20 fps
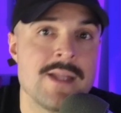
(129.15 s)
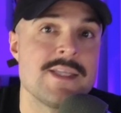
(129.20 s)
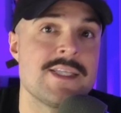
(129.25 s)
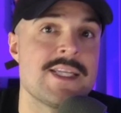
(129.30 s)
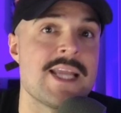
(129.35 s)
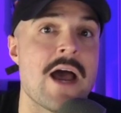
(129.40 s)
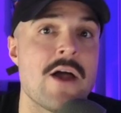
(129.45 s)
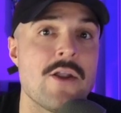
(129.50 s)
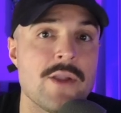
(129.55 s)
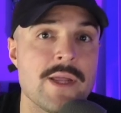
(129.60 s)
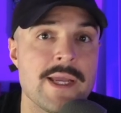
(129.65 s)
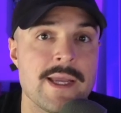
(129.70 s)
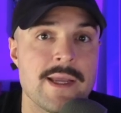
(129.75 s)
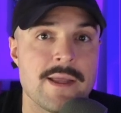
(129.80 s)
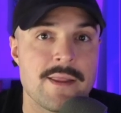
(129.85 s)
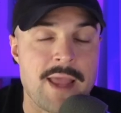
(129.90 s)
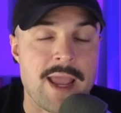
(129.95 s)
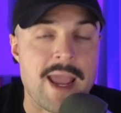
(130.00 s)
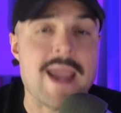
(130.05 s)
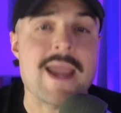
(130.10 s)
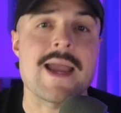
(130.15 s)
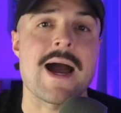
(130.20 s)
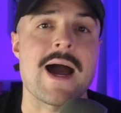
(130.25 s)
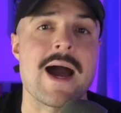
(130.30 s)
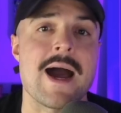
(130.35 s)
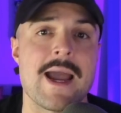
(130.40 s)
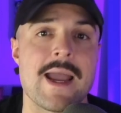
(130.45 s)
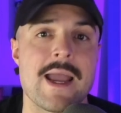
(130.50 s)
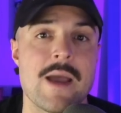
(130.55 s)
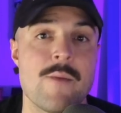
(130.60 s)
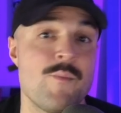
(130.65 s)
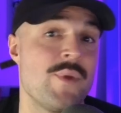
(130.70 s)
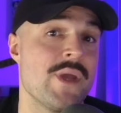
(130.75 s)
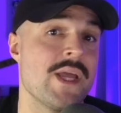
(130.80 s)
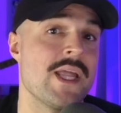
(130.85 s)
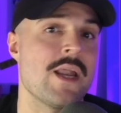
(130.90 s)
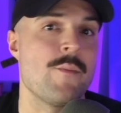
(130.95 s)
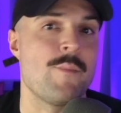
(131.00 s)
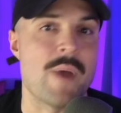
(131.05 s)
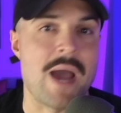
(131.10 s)
telling the AI a
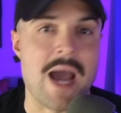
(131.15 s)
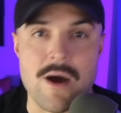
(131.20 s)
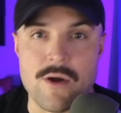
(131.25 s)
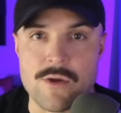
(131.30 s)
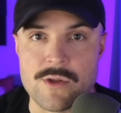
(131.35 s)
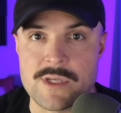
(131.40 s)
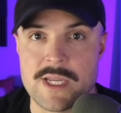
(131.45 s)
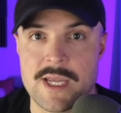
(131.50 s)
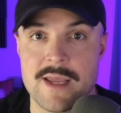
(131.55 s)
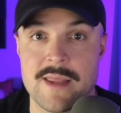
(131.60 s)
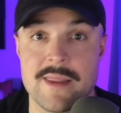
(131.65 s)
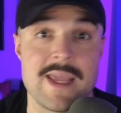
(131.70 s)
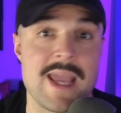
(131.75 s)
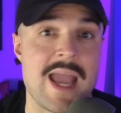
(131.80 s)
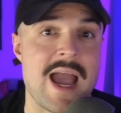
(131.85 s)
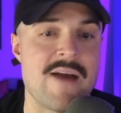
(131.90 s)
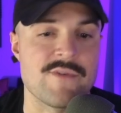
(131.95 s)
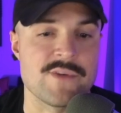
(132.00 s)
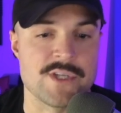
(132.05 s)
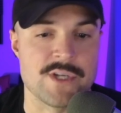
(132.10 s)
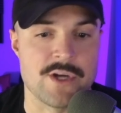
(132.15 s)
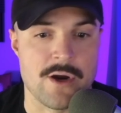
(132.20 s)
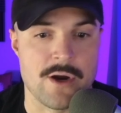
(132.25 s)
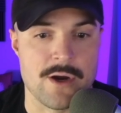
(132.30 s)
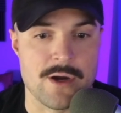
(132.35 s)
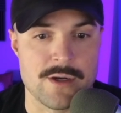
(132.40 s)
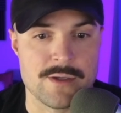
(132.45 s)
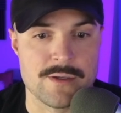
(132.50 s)
bit about the avatar.